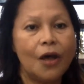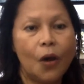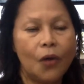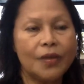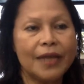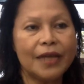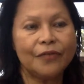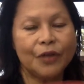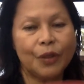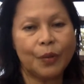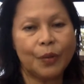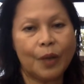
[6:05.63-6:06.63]
Oh, thank you
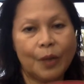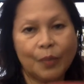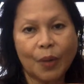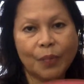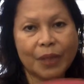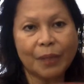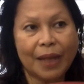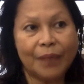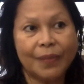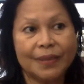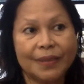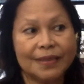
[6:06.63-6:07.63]
for your prompt
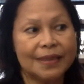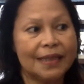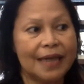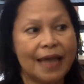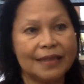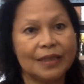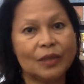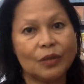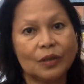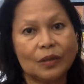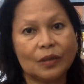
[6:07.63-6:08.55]
reply. But she hasn't,